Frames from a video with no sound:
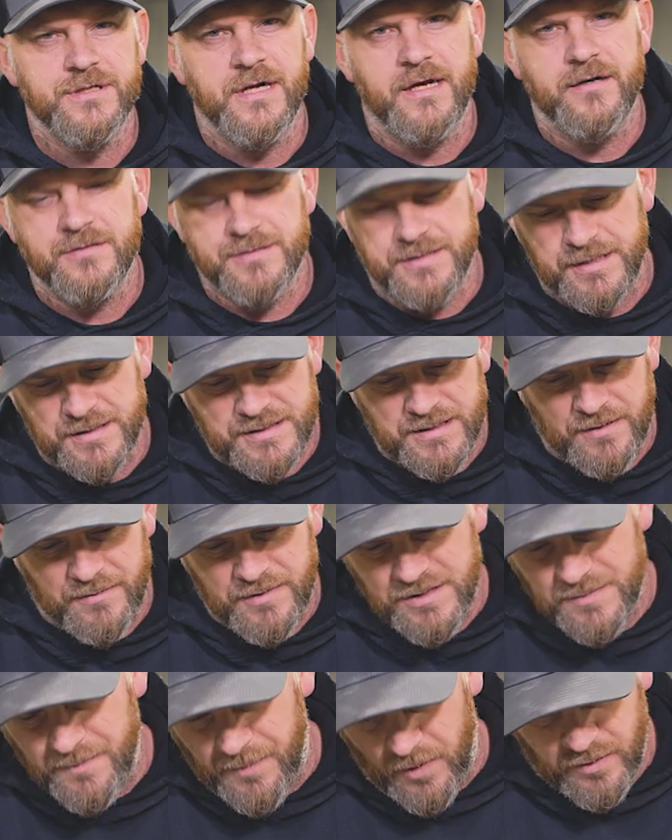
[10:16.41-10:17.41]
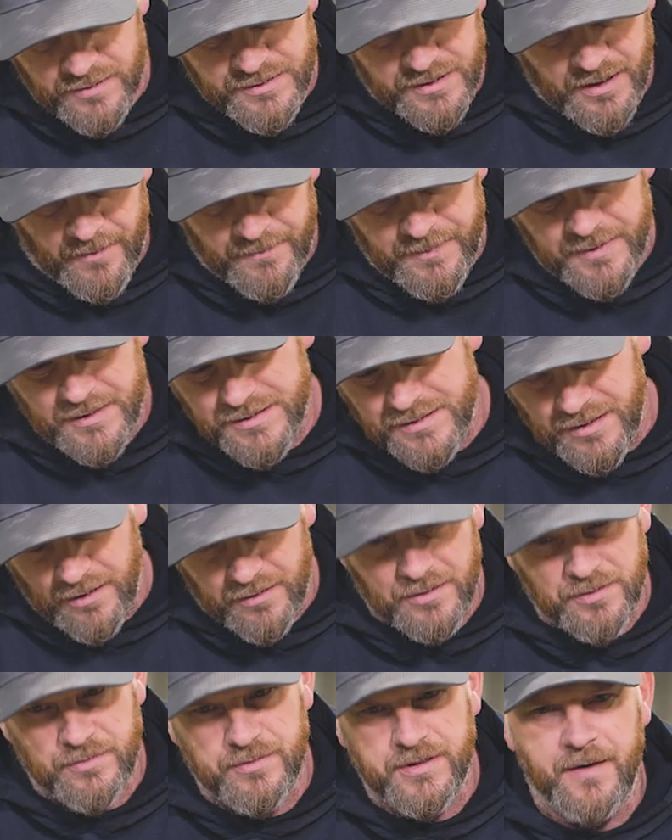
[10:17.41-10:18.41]
And I understand some of these boat companies
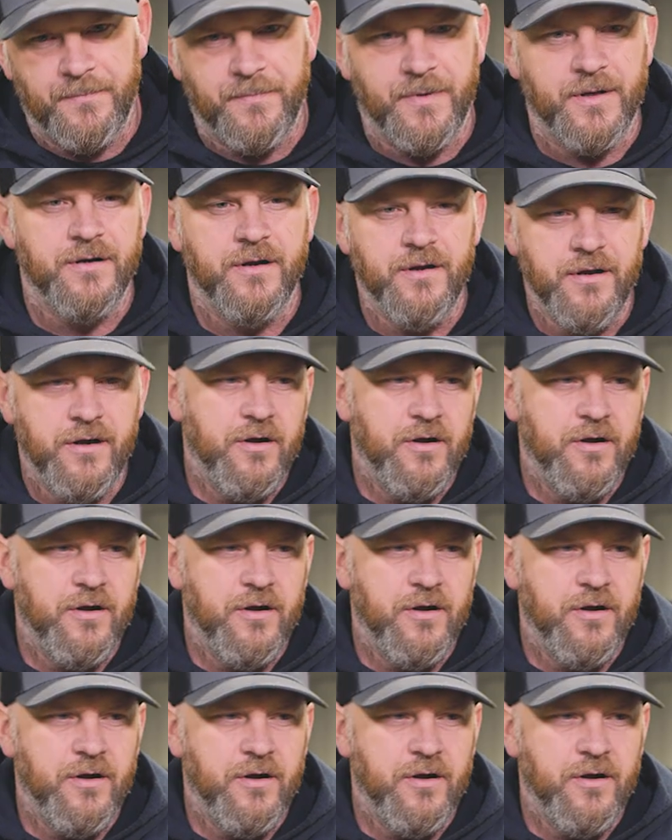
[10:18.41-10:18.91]
aren't doing that, but